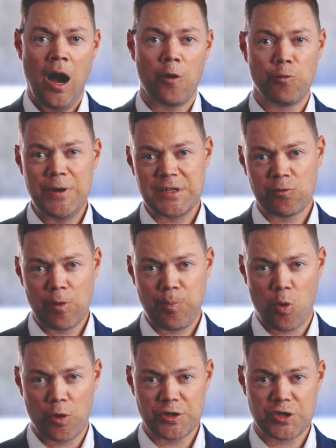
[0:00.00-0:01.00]
A recent
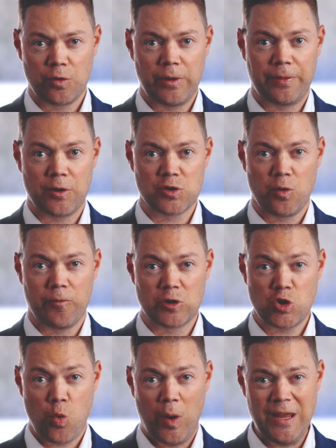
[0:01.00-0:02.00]
report showed that there's over
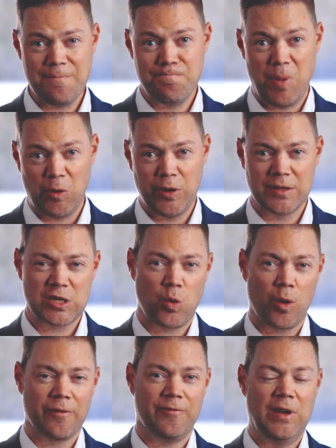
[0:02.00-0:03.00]
20 billion
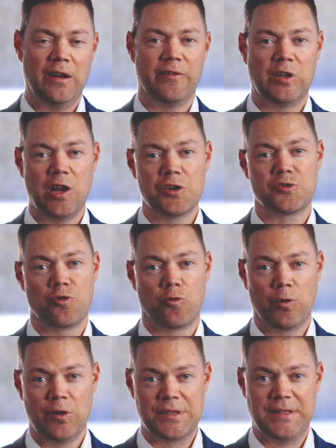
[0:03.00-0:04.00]
square feet of industrial
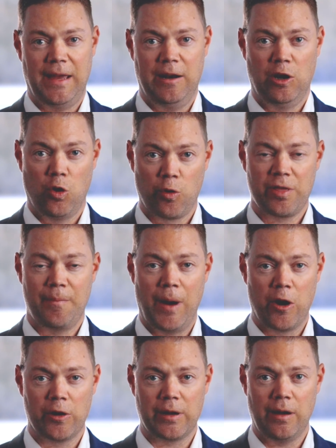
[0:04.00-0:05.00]
real estate in North
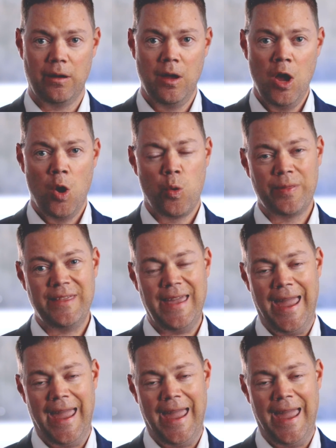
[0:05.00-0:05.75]
America, with the